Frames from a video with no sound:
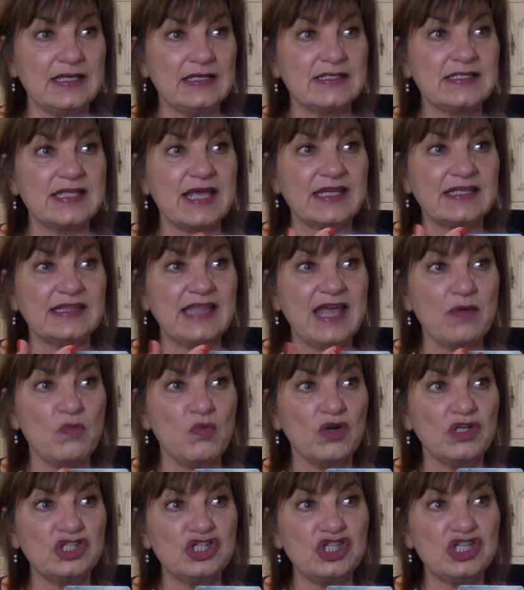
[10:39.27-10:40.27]
it's like they
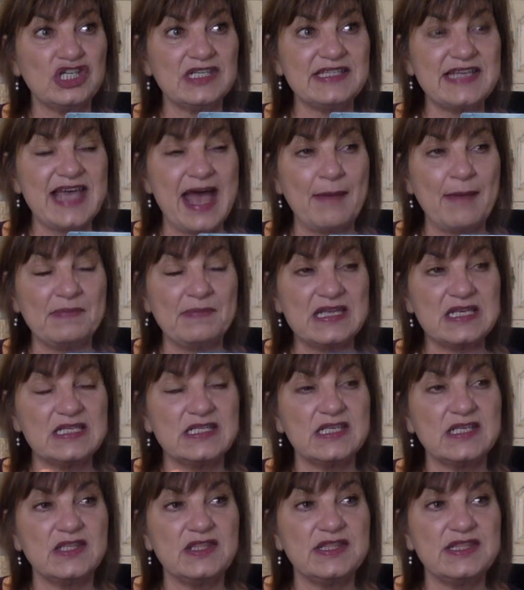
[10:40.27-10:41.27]
want you to tap
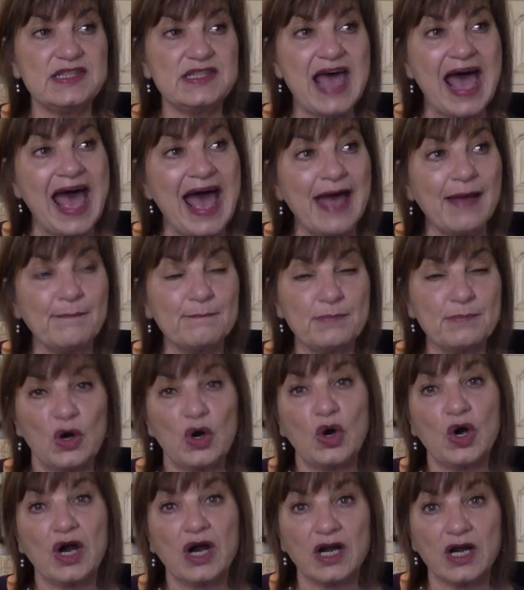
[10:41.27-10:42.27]
into that
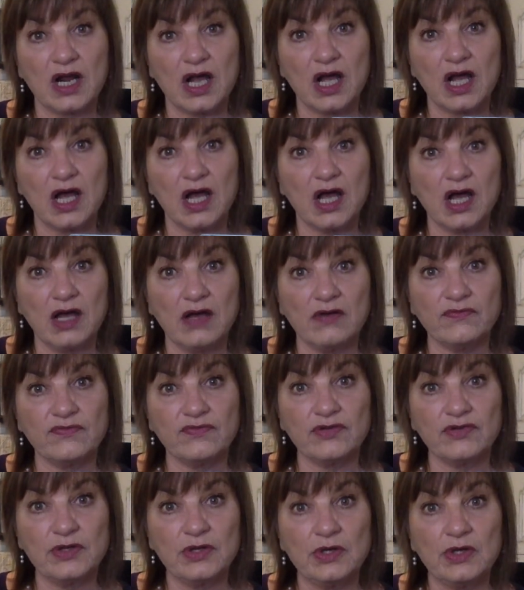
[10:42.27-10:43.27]
part of
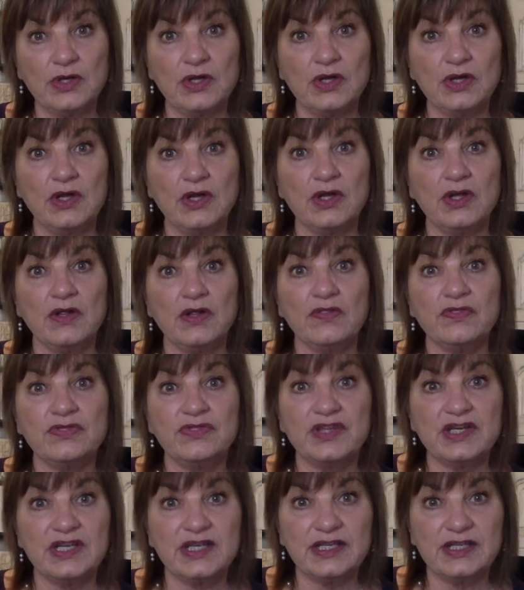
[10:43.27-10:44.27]

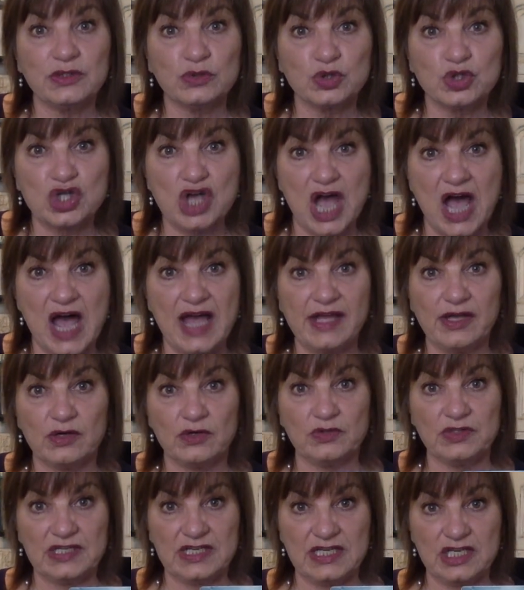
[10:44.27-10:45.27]
the little
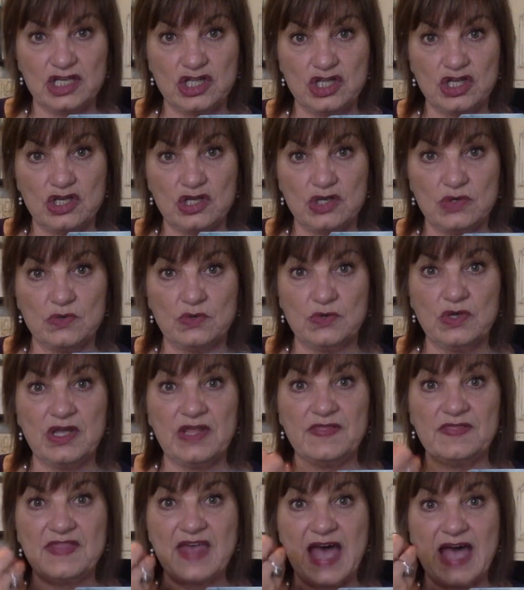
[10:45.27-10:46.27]
child in you
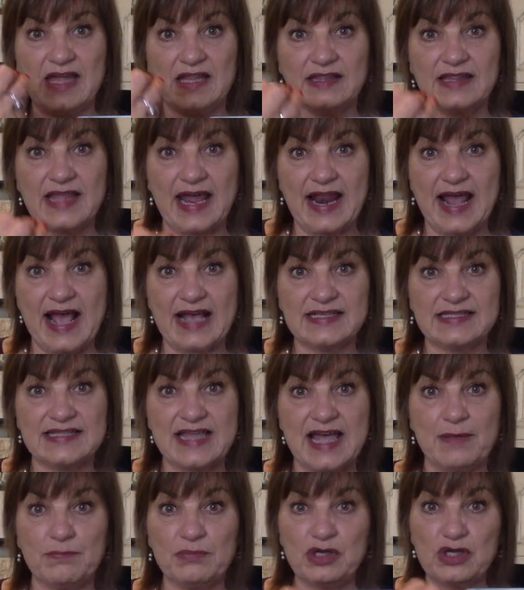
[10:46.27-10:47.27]
that has
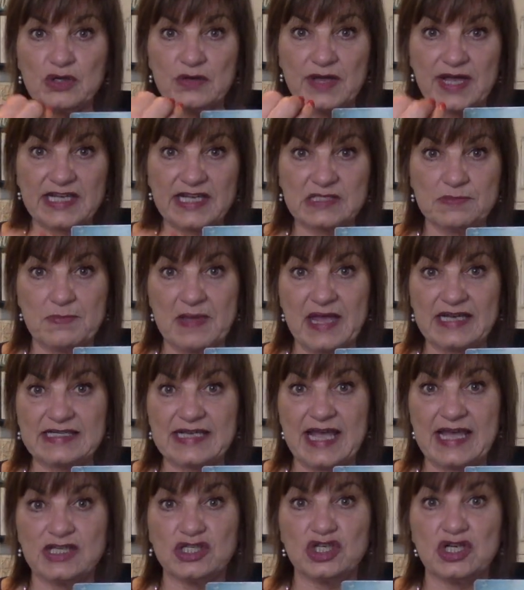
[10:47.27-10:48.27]
that pure
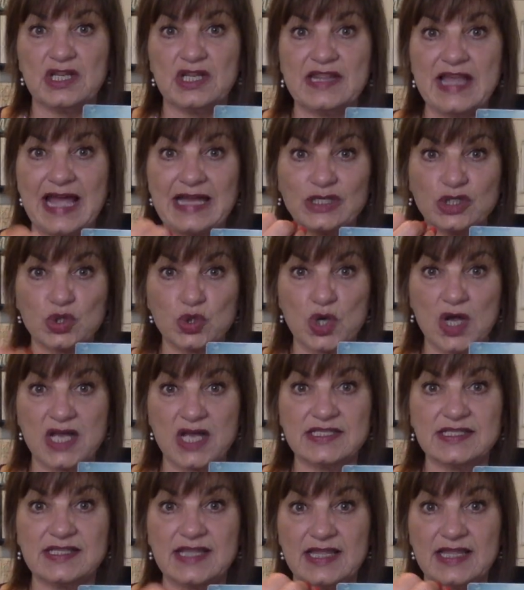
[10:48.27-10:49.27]
expectation and that
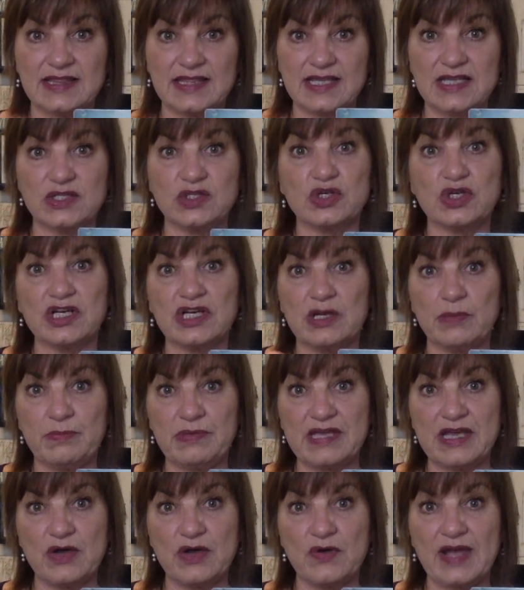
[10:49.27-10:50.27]
trust that things are going to
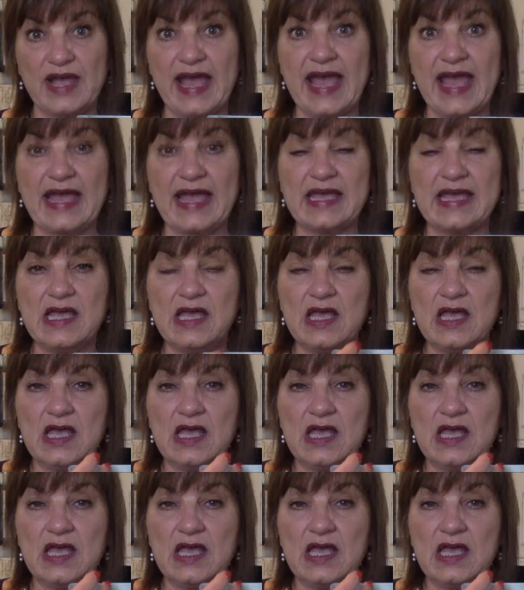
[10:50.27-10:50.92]
be okay.